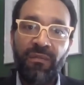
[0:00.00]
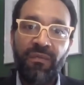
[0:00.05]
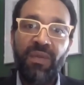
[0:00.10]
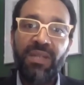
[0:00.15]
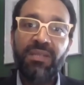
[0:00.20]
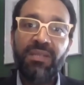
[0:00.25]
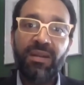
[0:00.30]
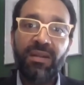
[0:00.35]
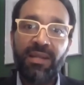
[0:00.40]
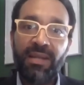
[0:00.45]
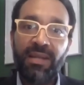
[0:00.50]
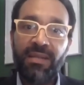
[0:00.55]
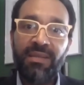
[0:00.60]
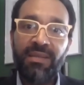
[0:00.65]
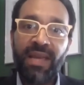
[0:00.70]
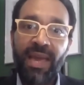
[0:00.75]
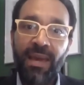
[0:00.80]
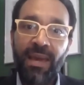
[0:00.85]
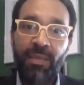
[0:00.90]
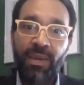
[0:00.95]
physical
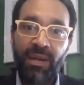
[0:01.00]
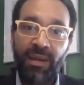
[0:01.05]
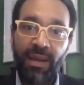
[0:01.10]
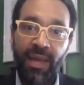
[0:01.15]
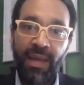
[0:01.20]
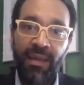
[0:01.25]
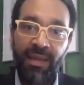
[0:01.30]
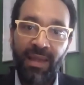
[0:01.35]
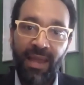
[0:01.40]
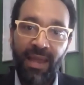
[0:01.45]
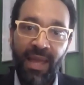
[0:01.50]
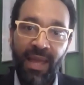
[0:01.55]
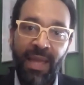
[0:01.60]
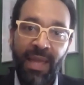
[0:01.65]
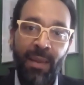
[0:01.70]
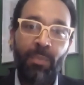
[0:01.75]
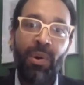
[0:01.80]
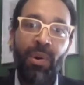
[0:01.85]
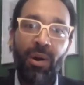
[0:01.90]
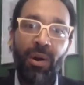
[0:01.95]
exam and
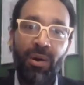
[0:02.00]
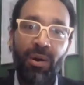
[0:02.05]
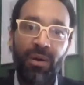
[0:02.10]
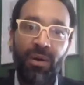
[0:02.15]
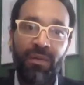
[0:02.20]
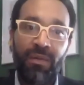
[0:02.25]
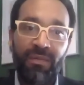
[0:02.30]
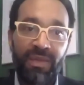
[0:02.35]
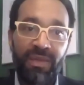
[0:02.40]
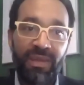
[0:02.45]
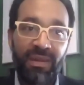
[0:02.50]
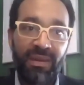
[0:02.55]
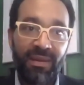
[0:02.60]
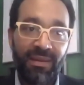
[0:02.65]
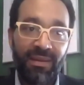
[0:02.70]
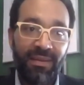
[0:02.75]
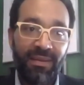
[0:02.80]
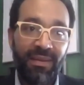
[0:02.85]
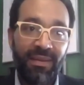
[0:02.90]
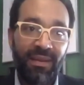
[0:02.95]
that part of
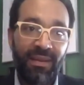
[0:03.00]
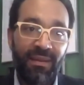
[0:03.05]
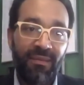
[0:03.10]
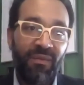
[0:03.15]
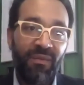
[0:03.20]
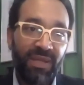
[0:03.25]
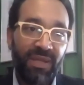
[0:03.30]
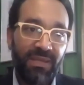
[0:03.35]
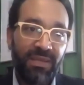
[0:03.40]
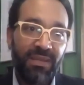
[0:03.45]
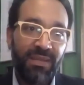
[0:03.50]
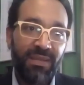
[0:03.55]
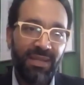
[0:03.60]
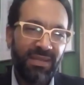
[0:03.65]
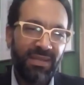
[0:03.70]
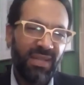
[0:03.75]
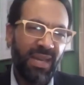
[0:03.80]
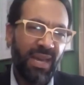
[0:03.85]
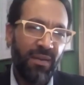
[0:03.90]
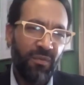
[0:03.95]
the visit is
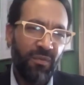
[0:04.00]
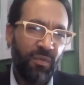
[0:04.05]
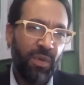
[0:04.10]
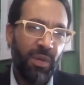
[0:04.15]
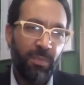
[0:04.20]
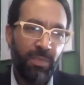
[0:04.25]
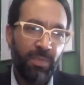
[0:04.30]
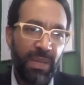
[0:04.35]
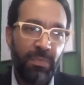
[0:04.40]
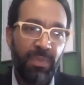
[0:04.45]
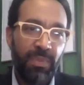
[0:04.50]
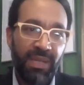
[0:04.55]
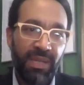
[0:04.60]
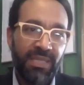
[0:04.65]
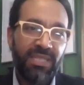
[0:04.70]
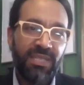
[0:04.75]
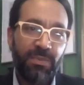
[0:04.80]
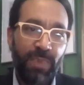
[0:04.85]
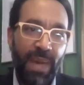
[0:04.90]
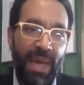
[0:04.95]
kind of what people
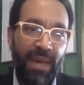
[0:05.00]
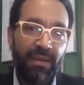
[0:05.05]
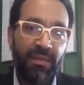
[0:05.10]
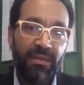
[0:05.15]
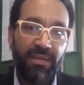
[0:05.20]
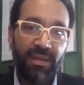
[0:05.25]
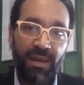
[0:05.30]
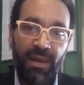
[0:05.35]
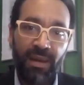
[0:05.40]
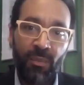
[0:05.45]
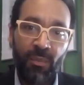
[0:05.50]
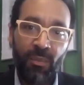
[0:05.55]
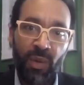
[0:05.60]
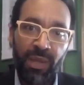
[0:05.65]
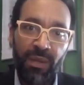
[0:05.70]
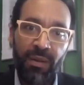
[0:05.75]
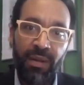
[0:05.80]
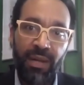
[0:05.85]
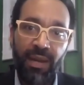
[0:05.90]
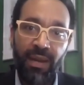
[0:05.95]
expect when
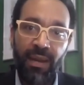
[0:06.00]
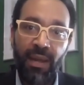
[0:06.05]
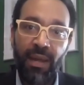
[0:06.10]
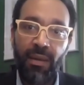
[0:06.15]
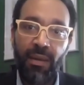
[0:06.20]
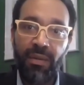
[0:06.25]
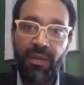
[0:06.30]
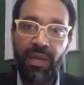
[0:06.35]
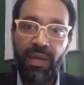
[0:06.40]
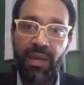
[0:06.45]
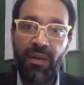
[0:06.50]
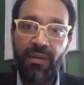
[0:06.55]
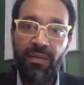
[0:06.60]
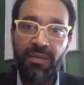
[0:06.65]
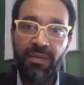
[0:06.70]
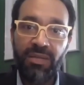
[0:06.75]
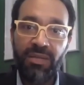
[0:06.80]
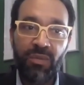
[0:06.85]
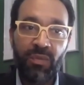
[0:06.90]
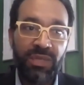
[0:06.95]
they're getting health care.
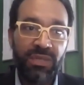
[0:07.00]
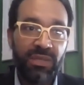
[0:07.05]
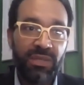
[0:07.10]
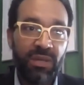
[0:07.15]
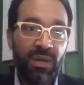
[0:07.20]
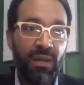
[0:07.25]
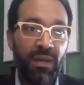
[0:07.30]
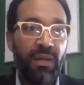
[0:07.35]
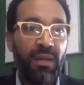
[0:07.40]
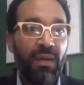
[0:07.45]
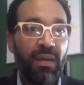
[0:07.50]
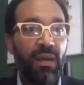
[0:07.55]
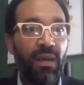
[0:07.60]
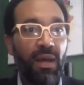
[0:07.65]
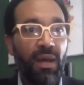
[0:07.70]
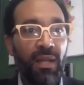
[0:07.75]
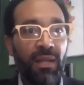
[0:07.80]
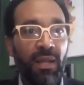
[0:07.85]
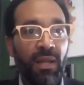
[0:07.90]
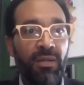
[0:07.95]
And so we saw
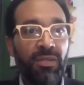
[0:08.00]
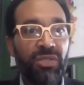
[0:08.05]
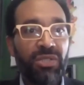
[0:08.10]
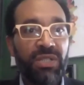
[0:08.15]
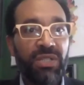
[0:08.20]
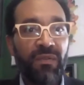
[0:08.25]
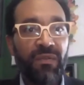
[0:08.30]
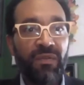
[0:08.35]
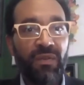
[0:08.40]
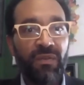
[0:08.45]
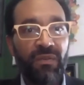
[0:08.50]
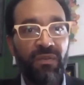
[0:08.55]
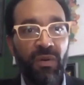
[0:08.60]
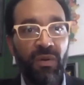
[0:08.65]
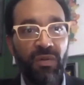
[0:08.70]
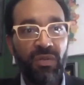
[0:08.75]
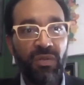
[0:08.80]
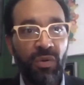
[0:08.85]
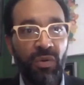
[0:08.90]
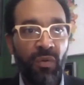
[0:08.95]
a large shift of
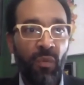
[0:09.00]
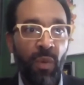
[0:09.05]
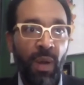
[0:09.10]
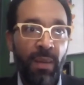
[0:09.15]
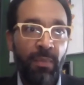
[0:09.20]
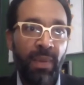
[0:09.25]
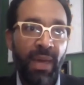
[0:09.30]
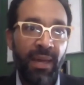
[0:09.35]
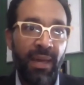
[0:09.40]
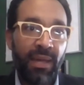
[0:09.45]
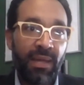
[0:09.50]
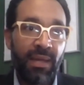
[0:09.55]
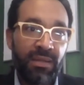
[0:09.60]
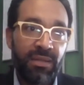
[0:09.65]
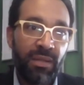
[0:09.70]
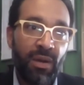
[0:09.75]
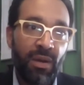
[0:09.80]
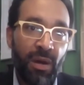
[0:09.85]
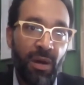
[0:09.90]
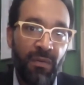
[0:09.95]
folks going right back
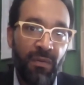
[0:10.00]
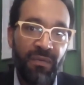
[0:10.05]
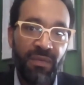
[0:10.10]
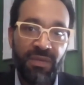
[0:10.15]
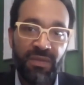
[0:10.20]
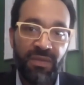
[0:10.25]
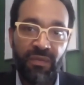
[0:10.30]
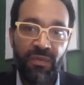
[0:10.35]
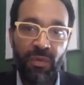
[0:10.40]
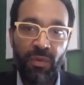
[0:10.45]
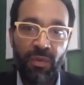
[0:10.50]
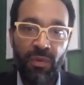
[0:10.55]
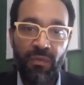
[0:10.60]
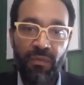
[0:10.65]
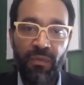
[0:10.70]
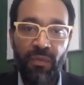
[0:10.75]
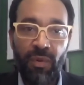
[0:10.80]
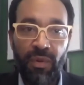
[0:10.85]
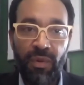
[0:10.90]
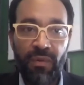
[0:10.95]
into the office for
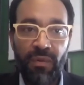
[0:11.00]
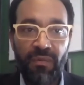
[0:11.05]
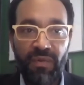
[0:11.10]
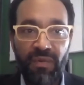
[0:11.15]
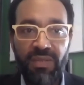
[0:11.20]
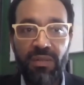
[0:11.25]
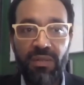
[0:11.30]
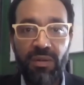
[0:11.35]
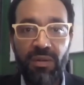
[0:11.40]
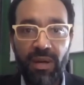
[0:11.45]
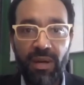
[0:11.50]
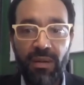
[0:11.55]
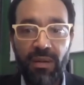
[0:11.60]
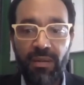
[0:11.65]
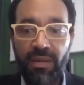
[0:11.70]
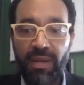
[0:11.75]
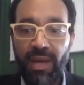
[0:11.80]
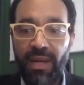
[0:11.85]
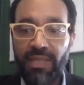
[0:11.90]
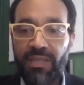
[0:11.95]
their physical health
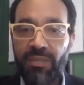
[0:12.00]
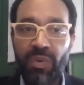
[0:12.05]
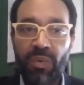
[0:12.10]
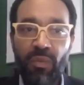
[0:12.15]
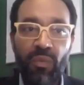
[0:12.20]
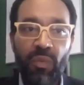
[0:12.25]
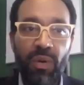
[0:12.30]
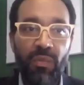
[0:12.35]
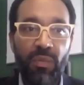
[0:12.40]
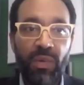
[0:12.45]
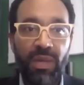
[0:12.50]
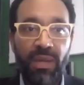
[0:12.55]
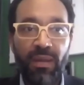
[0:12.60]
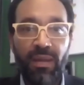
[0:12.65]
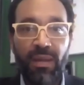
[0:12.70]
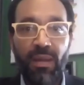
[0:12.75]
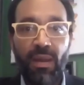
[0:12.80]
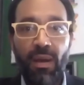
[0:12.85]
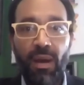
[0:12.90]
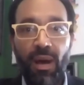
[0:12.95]
docs. But what we
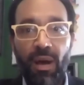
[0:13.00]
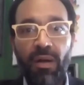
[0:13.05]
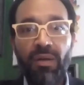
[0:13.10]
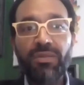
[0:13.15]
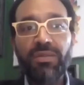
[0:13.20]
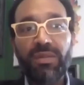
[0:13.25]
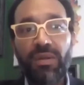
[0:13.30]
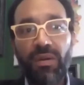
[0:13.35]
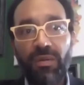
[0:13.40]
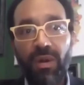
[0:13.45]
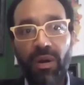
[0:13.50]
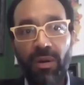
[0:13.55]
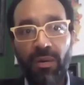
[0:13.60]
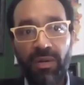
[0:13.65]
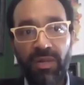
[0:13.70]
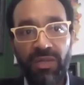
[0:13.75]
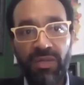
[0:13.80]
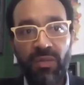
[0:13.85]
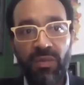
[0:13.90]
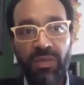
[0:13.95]
also
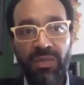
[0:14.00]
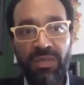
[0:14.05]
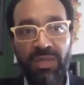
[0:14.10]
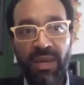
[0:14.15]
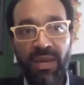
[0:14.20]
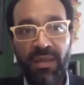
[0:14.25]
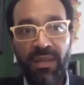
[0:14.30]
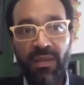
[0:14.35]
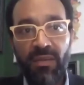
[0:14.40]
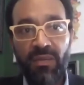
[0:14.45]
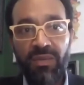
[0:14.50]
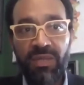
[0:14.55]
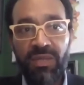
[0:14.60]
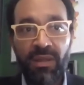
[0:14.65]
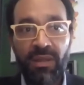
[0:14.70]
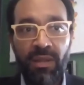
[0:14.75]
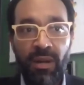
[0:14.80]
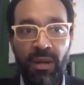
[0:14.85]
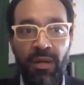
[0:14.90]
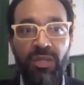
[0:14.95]
noticed was that there was a
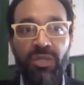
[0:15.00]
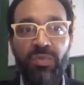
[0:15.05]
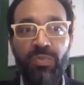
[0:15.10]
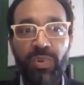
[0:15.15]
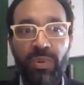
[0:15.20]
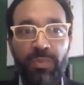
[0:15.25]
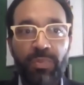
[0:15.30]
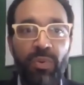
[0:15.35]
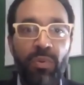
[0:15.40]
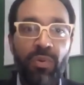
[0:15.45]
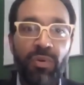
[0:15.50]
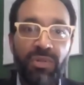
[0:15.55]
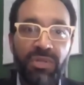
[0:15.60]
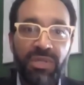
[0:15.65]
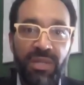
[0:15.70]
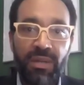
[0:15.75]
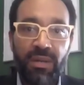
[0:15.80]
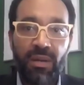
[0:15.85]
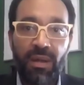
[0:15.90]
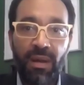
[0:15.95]
large
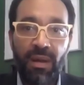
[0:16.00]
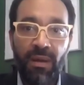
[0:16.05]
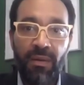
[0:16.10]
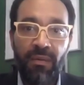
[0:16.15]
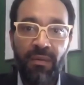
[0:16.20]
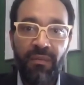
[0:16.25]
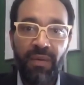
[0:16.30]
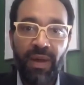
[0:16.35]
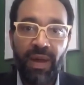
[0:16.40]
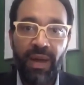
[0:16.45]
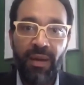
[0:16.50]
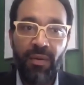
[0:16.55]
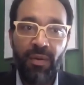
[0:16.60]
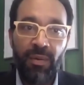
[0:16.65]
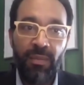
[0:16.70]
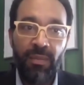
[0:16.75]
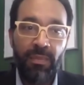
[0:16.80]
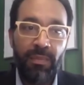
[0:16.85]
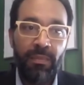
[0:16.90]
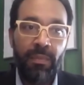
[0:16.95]
proportion of
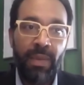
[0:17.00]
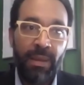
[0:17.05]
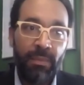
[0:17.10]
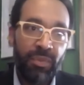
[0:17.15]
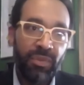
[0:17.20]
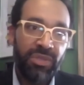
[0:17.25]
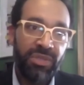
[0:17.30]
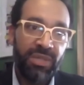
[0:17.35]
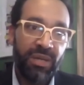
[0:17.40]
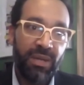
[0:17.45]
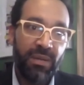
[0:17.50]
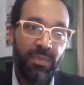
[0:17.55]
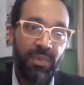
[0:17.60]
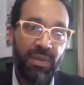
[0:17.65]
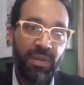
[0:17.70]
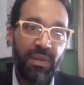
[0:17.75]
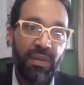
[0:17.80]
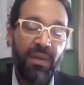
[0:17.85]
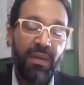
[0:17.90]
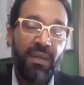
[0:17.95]
our membership
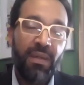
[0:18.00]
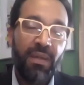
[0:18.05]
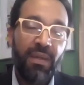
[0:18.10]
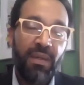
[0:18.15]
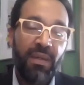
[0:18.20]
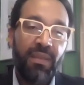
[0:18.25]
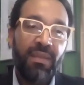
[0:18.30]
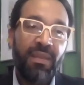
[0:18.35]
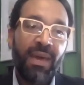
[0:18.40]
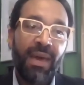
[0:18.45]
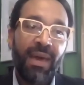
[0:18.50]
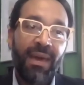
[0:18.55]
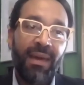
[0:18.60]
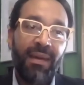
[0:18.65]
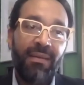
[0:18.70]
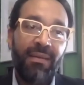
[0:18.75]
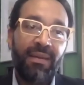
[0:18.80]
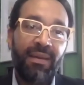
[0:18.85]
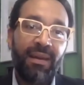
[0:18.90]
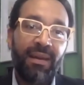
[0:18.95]

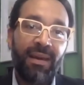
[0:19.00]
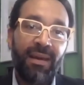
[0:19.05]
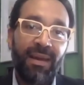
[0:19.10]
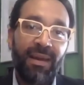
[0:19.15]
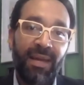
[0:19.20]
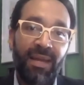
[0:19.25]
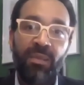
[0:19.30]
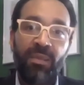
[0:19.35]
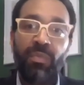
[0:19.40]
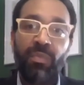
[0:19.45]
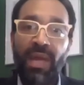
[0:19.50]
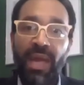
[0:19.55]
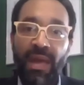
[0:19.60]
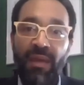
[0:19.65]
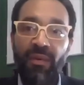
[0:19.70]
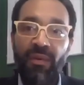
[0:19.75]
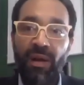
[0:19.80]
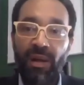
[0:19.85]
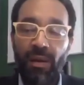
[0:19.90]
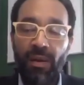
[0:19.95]
that on the
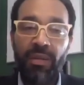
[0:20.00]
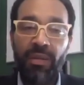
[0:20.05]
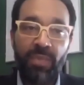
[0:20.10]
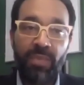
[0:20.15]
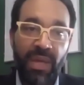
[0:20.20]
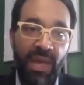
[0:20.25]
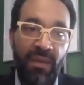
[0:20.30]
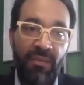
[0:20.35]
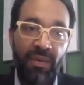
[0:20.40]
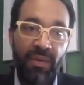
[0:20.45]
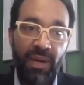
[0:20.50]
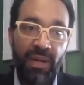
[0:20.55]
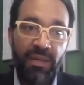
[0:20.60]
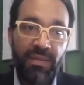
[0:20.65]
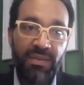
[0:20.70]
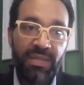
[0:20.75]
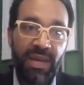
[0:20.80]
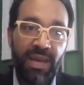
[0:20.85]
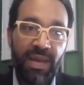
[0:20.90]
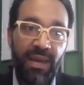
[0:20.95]
behavioral health
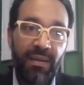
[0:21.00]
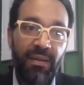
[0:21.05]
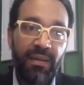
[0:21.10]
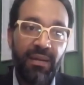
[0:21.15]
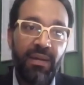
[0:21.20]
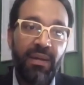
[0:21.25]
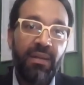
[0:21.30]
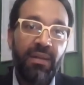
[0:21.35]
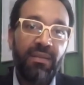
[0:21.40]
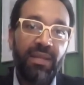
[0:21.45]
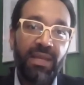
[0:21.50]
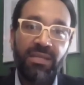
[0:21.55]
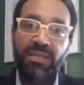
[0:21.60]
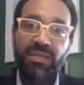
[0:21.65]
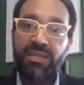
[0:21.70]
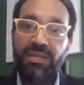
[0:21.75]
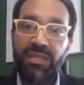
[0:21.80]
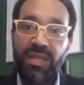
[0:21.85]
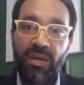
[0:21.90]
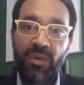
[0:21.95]
side, they
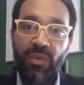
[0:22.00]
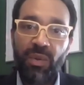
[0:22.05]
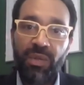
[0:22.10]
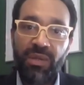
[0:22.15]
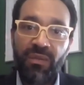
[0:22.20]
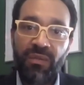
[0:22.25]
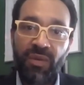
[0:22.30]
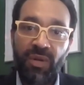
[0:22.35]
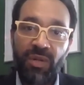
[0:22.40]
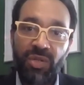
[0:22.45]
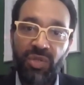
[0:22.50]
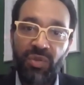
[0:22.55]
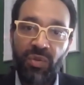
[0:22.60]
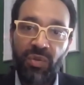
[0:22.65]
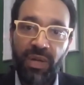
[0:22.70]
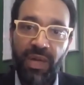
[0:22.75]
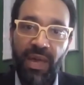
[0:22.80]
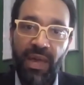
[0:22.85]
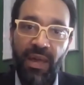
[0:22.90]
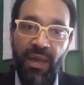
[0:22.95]
just stuck with the virtual
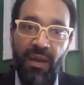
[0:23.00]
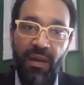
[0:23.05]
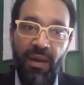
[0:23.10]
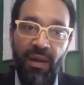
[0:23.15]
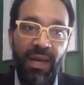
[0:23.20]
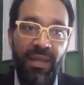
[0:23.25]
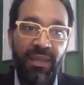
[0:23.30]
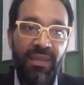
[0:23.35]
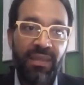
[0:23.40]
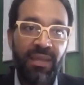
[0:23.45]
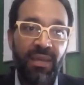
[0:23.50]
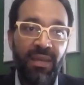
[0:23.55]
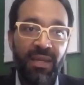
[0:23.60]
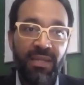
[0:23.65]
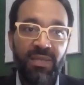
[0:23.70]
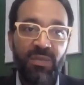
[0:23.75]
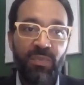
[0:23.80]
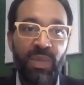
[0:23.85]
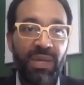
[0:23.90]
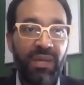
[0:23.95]
care. And I think
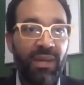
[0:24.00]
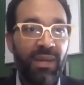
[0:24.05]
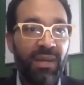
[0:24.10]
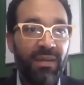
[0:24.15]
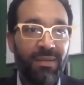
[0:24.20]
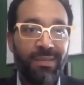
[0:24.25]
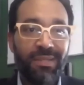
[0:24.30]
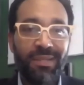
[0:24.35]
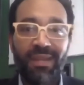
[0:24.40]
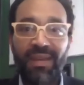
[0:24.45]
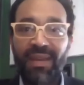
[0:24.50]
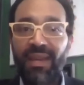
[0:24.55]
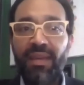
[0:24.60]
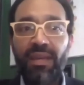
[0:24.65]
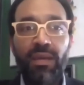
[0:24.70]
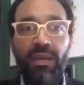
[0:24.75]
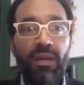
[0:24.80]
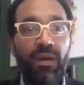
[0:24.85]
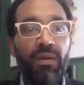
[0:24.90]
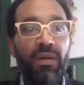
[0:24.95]
it's because,
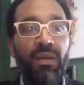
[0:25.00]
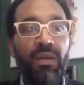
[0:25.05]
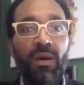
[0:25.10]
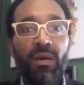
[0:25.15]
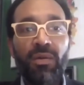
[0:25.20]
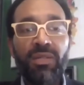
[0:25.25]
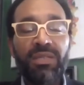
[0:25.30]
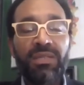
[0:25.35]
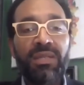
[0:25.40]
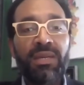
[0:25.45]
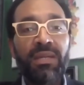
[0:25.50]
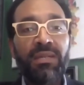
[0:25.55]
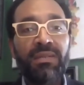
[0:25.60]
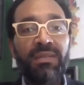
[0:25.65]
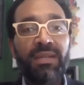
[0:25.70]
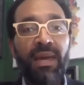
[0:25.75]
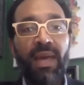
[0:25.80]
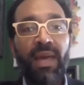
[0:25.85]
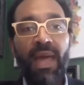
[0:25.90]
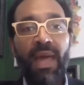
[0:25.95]
you notice things
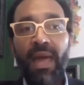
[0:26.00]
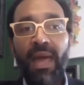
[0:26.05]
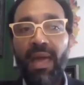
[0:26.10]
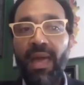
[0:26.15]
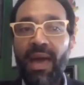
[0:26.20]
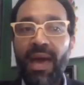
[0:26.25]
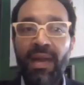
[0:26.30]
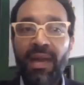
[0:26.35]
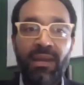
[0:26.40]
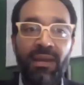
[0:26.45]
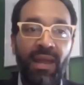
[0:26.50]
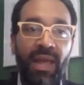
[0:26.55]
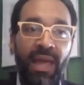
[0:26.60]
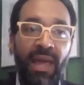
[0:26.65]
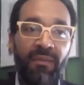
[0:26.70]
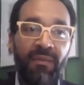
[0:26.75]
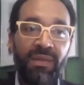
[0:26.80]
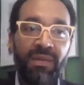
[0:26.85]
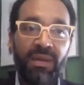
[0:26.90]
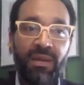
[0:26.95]
like, hey, I didn't
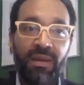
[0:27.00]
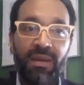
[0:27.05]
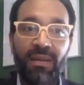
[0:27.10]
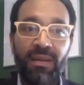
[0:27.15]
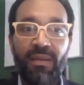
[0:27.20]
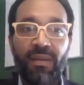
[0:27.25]
have to,